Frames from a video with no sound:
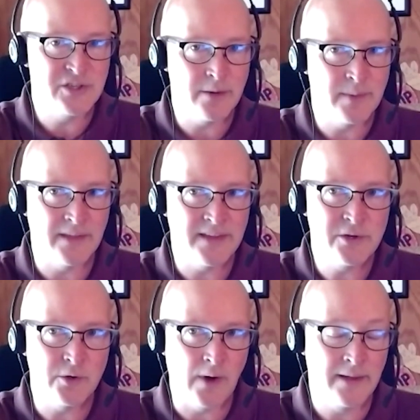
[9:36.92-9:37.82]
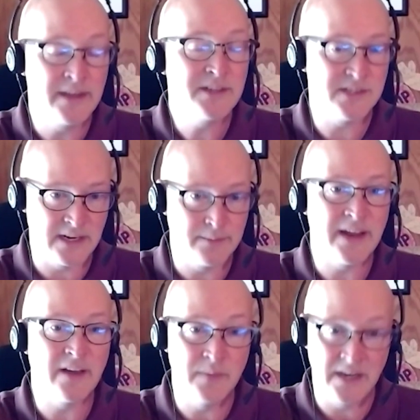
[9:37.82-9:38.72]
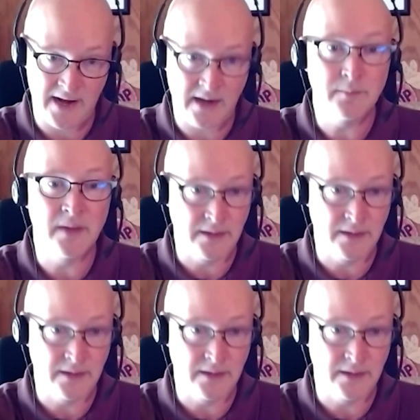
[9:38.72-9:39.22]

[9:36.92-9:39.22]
Jeremy, I think you're right. His study may have been 8